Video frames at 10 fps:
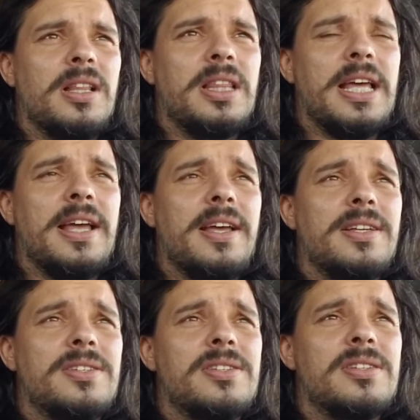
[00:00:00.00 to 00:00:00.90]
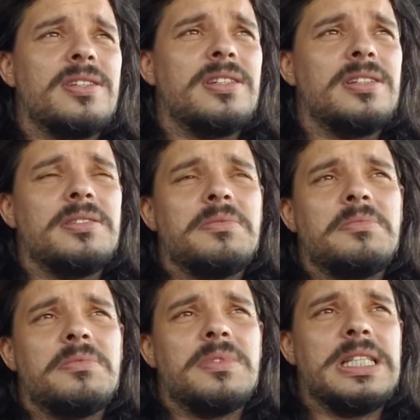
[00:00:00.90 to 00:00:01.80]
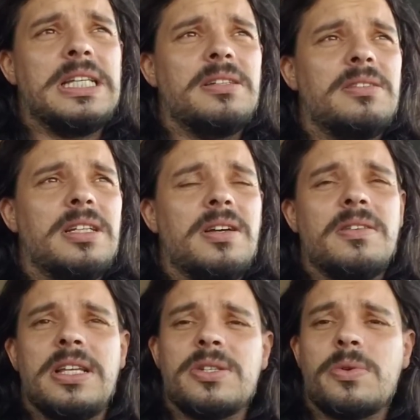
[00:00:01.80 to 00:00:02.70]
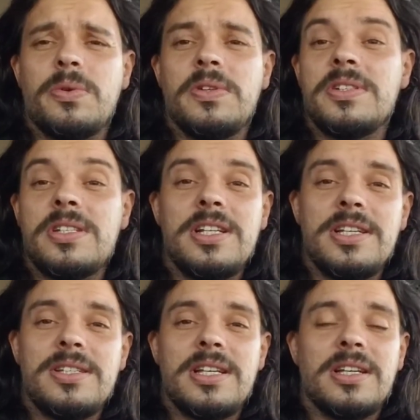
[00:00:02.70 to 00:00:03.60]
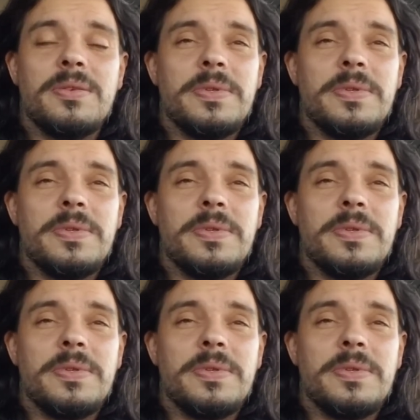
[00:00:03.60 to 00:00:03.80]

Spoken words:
There's there's Cruel and Sadistic,